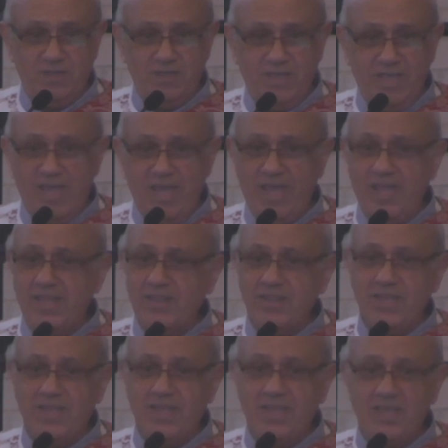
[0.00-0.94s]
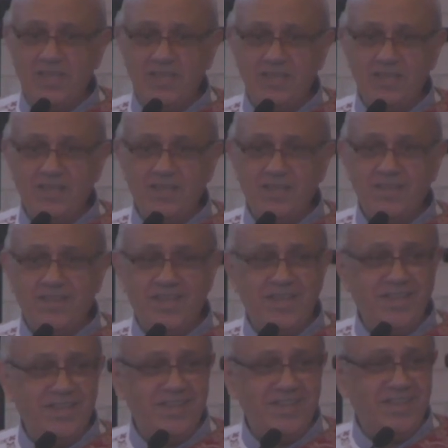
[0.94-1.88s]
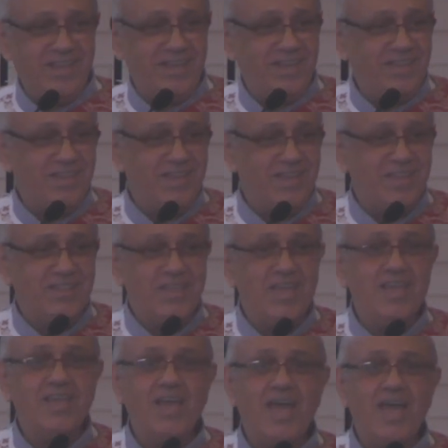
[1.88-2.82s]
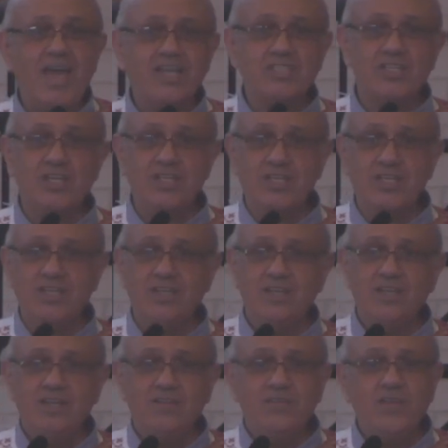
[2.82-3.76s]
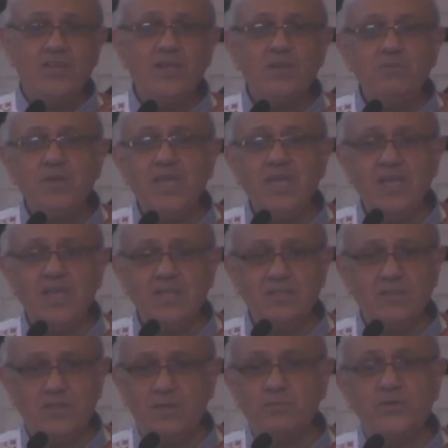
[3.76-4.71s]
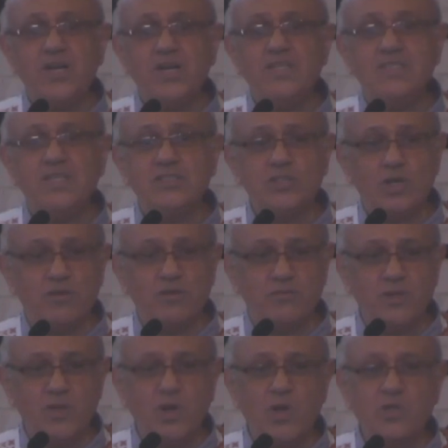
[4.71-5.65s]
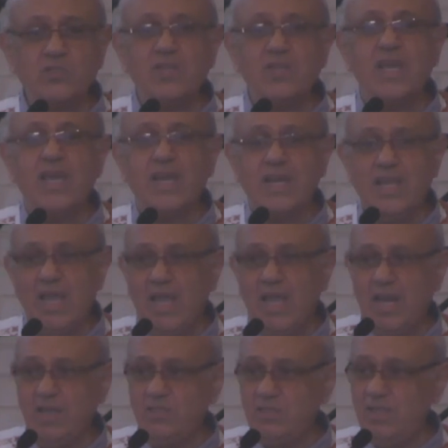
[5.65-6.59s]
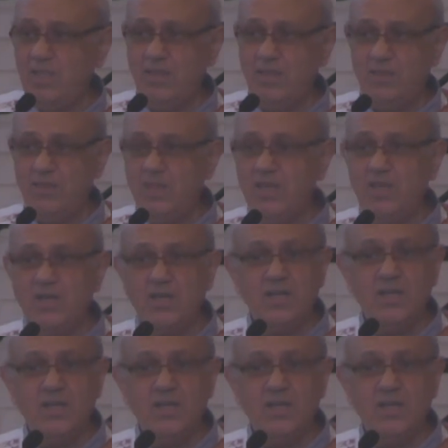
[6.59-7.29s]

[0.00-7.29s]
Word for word: and they, they, they, they, they actually they made the presence of God a reality in their